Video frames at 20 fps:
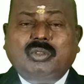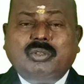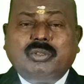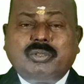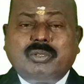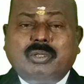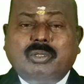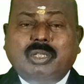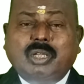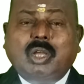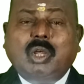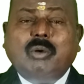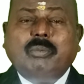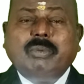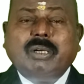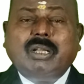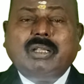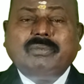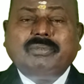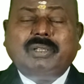So the
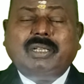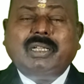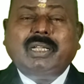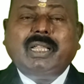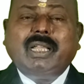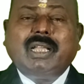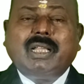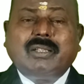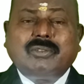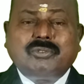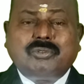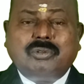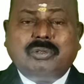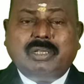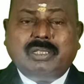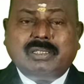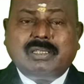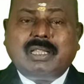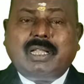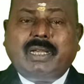government of India has to
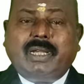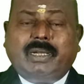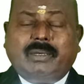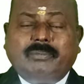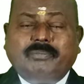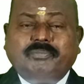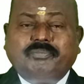decide.